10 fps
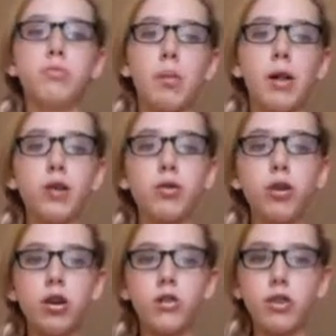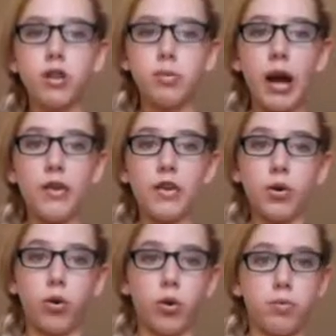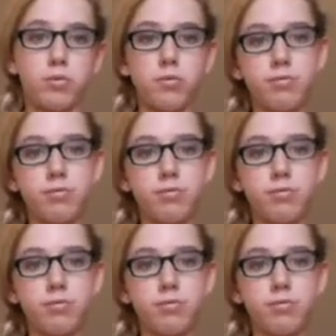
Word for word: public school versus private school.